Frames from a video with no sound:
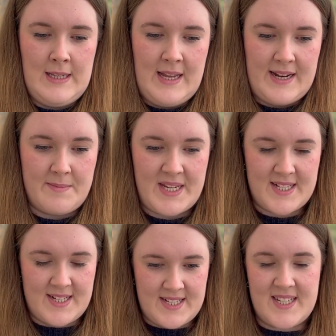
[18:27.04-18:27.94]
and I'm
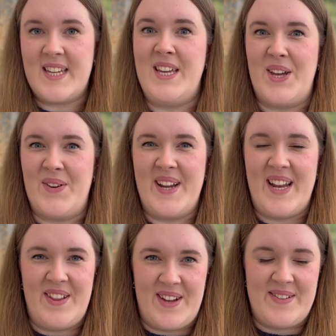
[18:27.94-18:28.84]
excited to keep going
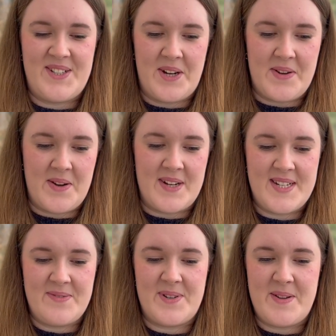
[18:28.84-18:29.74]
now that I've shown you. I
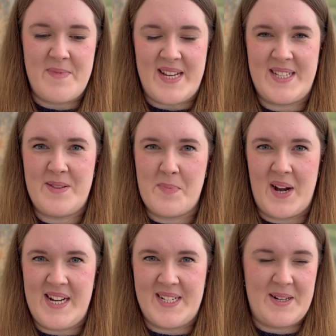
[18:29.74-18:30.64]
didn't want to mess the
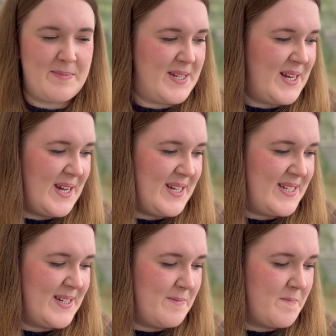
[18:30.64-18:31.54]
braid up till I'd
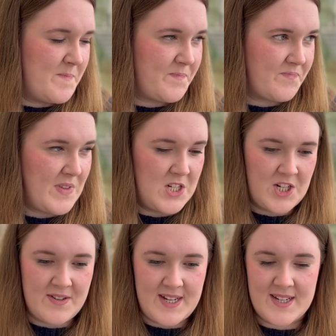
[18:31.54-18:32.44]

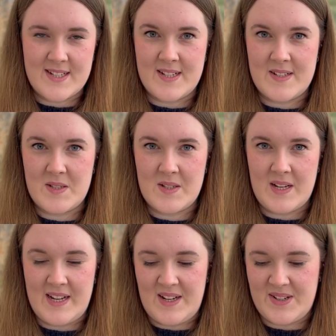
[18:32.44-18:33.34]
shown it, because
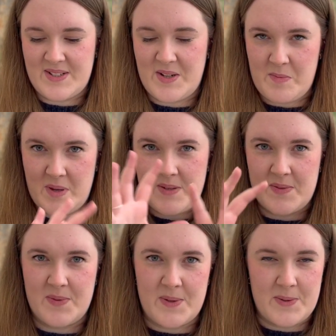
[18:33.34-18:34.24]
it looks so
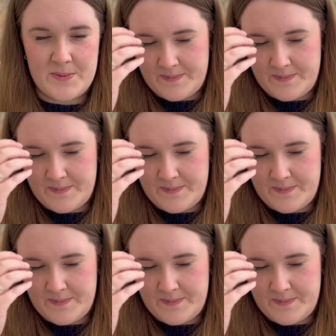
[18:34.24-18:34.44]
beautiful